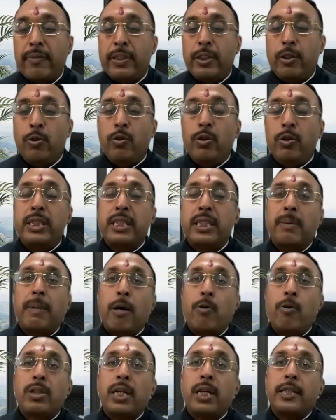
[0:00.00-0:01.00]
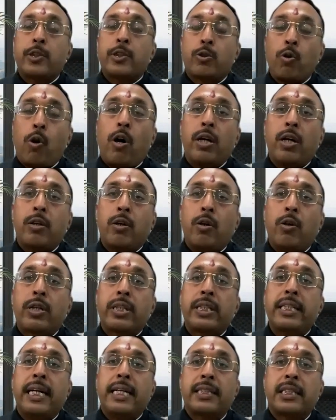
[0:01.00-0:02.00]
with you is about the stock or
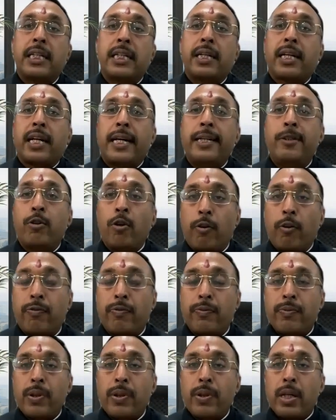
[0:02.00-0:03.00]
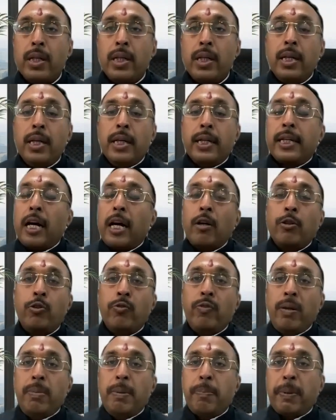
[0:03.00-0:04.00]
the asset write-off. Now, you
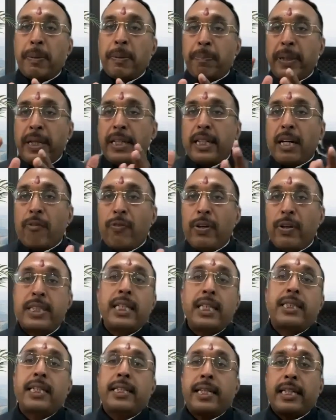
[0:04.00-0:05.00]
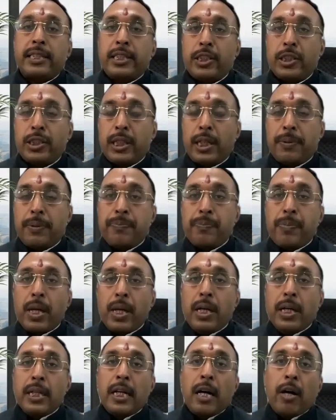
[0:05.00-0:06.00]
will be preparing a fixed asset register.
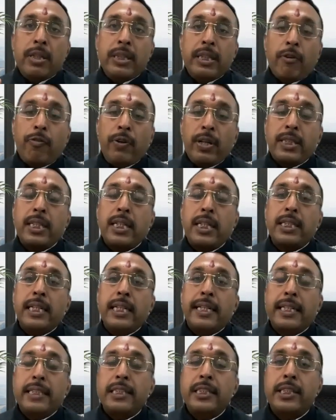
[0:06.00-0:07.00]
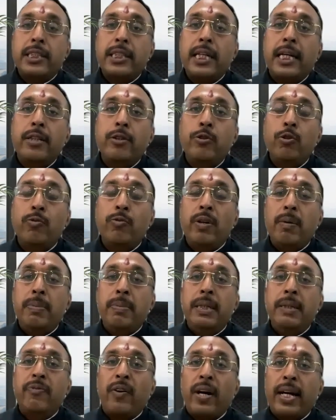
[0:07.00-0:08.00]
Now, in the fixed asset register, you will
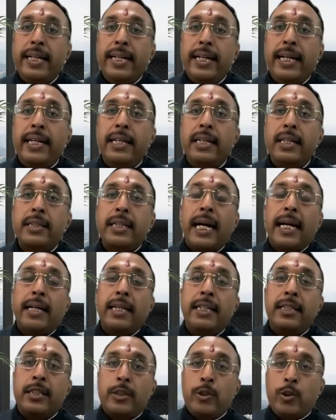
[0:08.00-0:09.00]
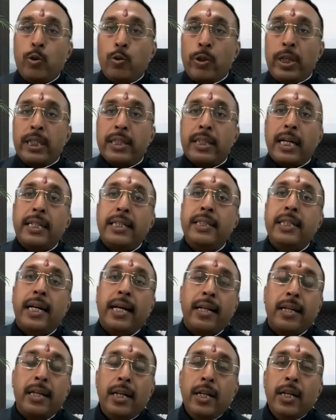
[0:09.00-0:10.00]
be finding that during the
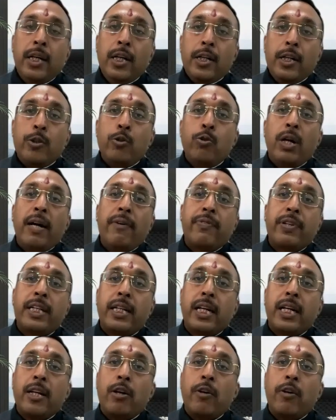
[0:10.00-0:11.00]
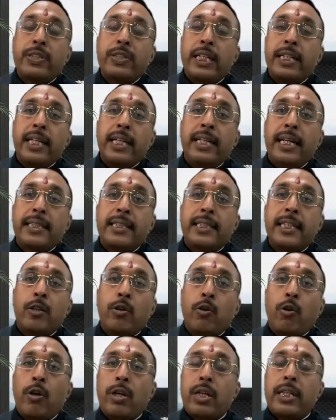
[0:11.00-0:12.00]
year, you have written off certain asset
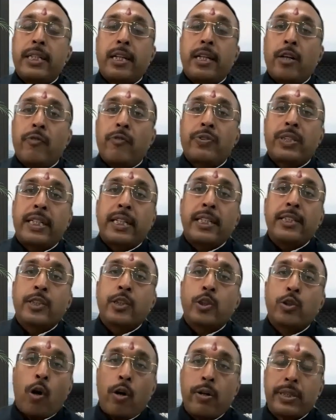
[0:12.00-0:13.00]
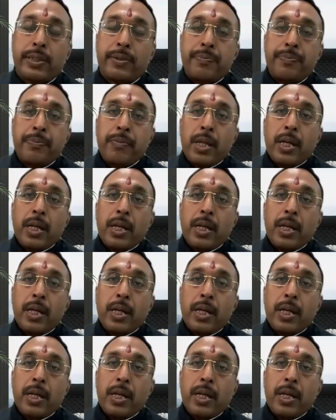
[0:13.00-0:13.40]
or written off certain stocks